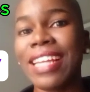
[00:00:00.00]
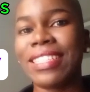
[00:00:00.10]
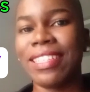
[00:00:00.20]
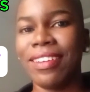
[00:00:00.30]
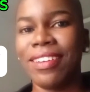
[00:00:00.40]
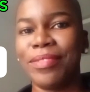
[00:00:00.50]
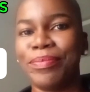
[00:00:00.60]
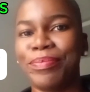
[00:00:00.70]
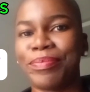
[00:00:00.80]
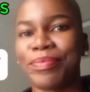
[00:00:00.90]
debtor,
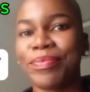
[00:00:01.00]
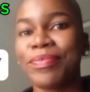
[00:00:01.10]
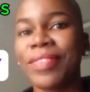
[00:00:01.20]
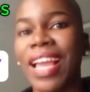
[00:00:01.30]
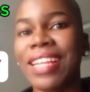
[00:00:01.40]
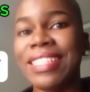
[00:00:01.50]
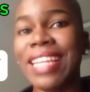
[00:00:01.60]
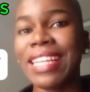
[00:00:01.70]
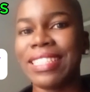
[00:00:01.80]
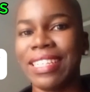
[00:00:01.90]

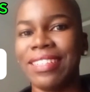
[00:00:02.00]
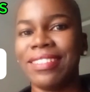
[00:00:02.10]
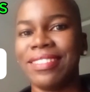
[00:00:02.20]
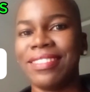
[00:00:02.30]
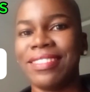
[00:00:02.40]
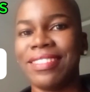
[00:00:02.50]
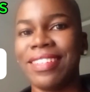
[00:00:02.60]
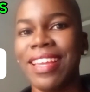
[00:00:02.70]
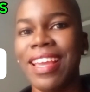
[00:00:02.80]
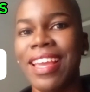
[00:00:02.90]
debtor,
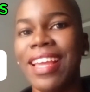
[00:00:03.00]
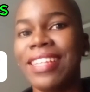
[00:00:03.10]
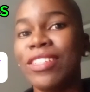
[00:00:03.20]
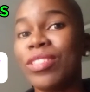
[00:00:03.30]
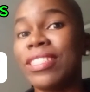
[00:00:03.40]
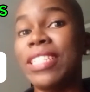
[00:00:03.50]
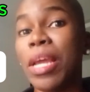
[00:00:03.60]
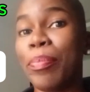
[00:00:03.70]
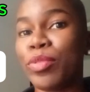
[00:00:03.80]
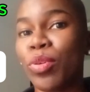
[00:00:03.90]
not
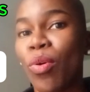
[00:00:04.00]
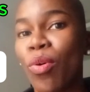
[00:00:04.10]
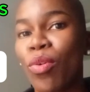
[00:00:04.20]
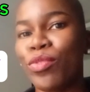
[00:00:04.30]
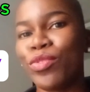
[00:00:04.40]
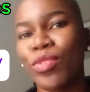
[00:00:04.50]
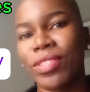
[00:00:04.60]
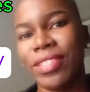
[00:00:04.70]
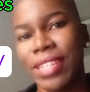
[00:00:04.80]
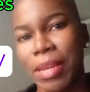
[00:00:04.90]
debtor,
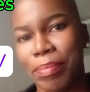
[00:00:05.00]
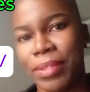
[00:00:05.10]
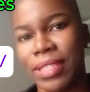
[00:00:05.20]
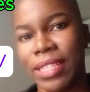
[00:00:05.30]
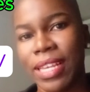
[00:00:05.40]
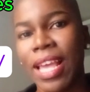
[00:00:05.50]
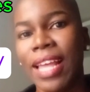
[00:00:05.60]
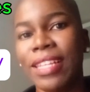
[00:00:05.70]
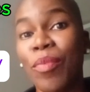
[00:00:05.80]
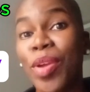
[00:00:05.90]
not debt.
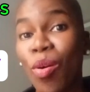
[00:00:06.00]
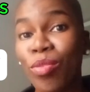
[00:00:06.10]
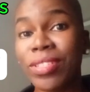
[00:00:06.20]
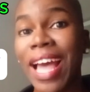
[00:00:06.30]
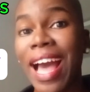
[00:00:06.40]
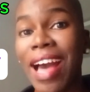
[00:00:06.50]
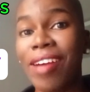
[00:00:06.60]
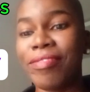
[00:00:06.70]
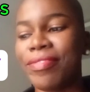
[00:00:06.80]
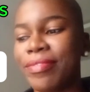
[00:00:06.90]
Then we also
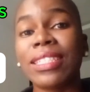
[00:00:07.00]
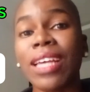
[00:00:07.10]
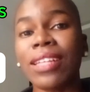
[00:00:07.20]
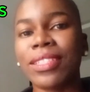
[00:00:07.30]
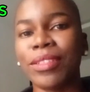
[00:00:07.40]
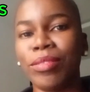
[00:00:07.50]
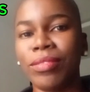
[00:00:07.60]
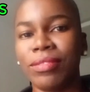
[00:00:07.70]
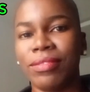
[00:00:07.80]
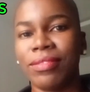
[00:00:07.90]
have
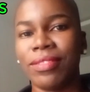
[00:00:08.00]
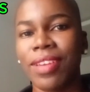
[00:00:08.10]
subtle,